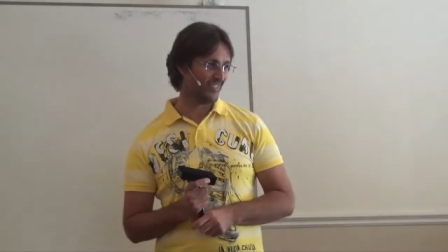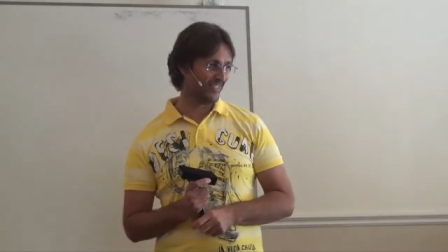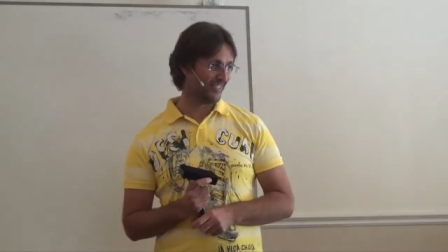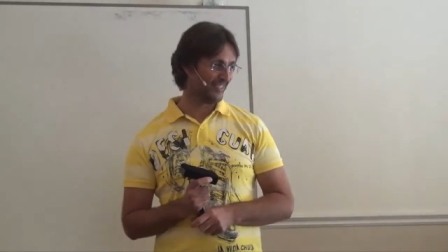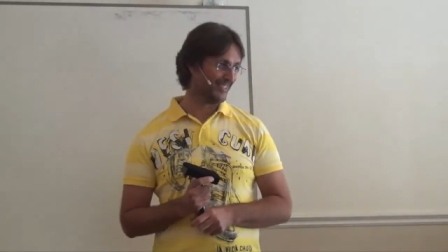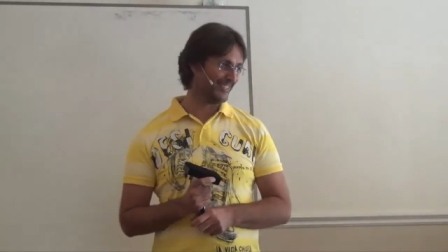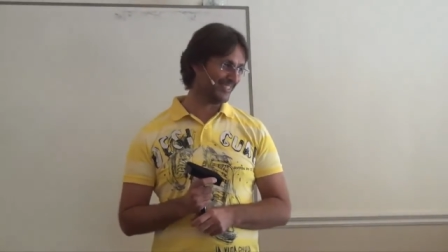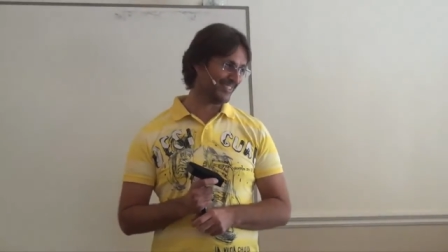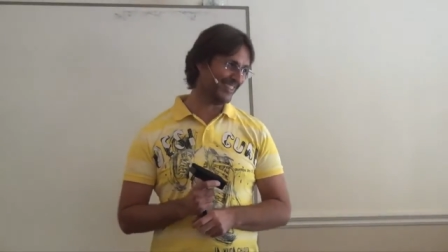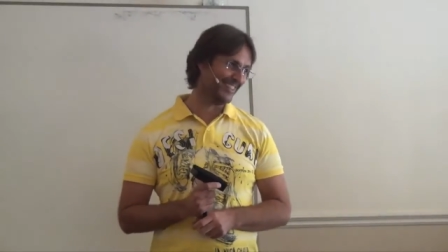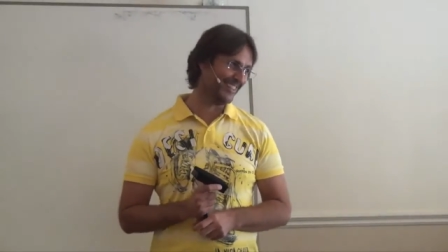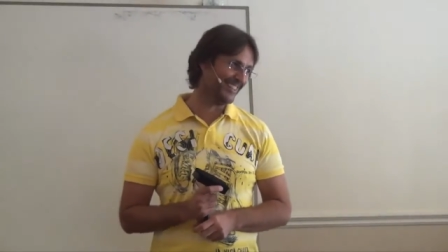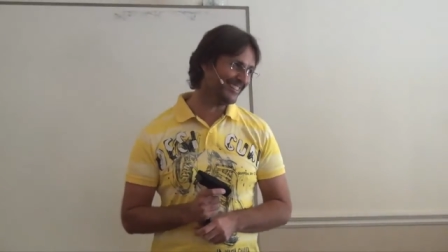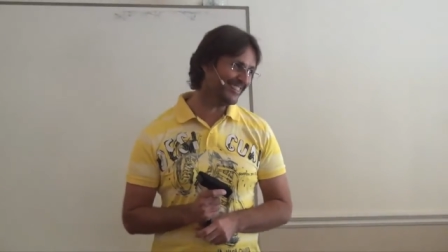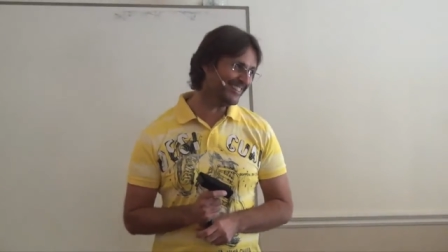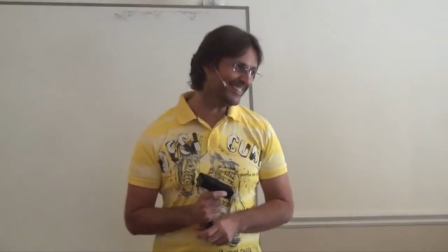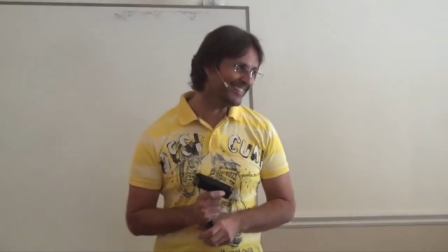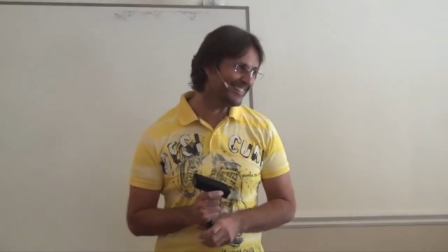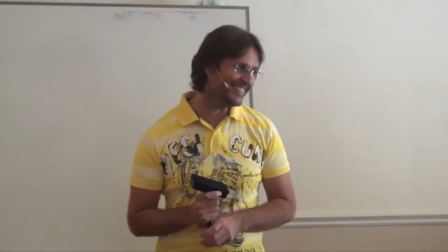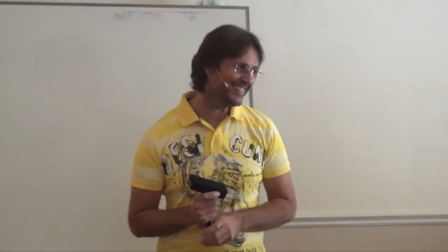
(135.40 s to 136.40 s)
You understand?
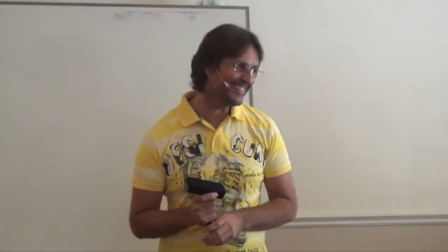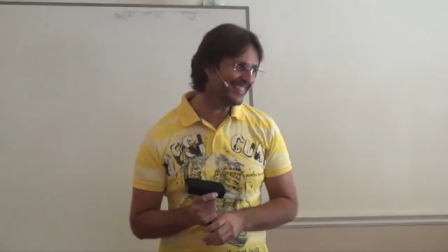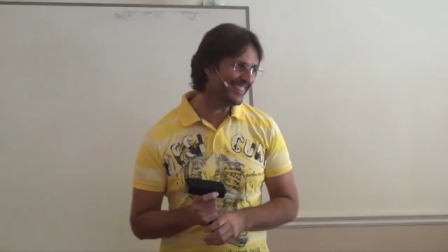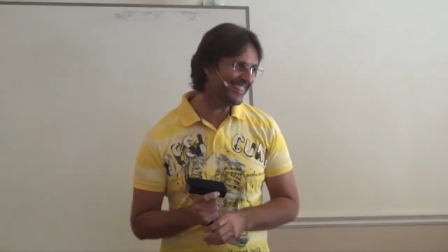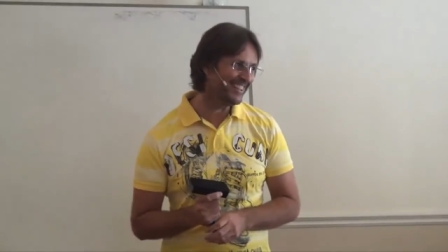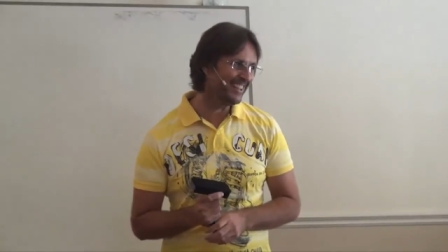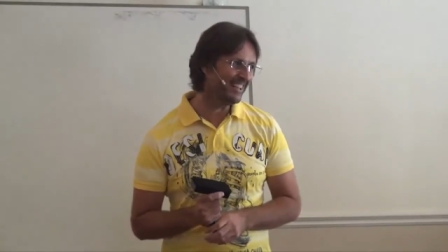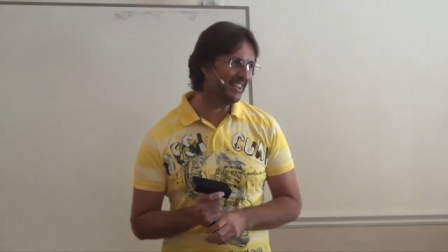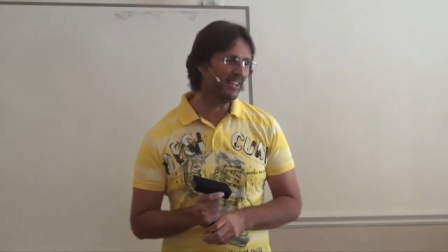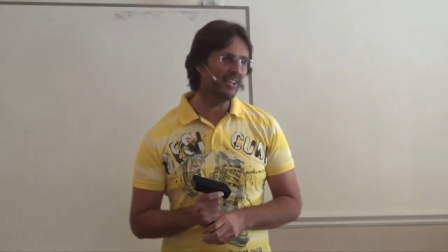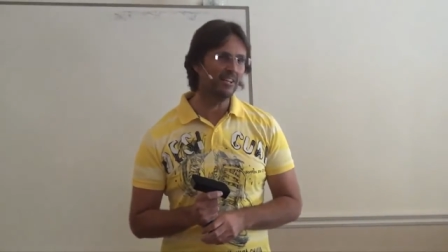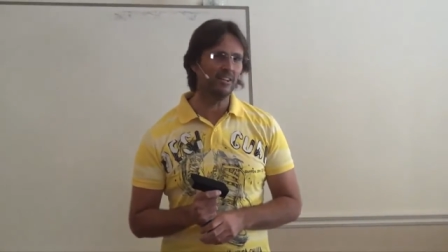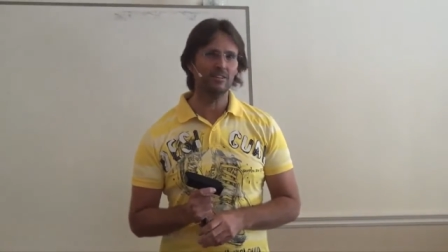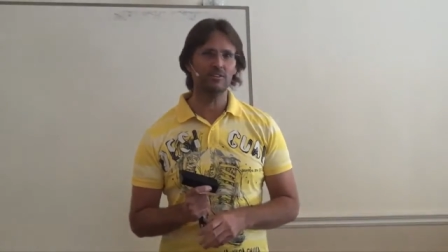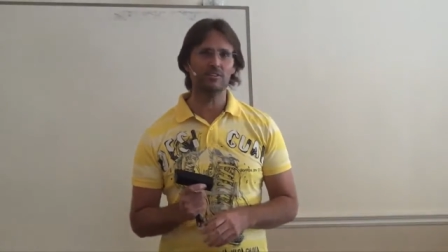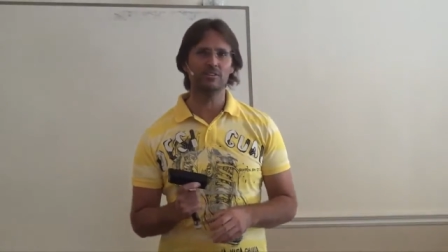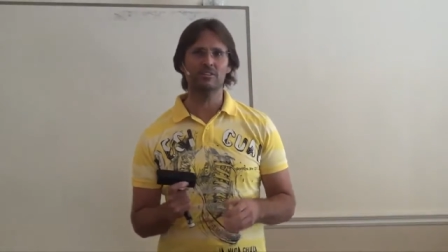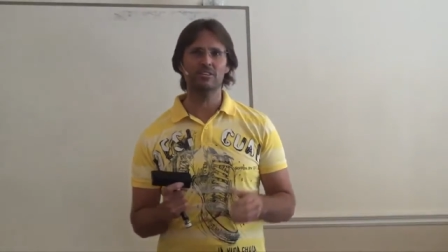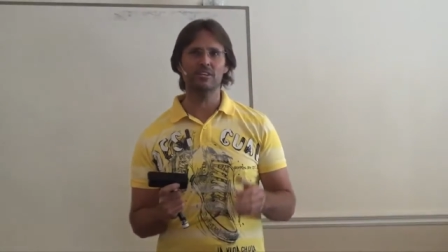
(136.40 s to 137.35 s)
Yeah. You,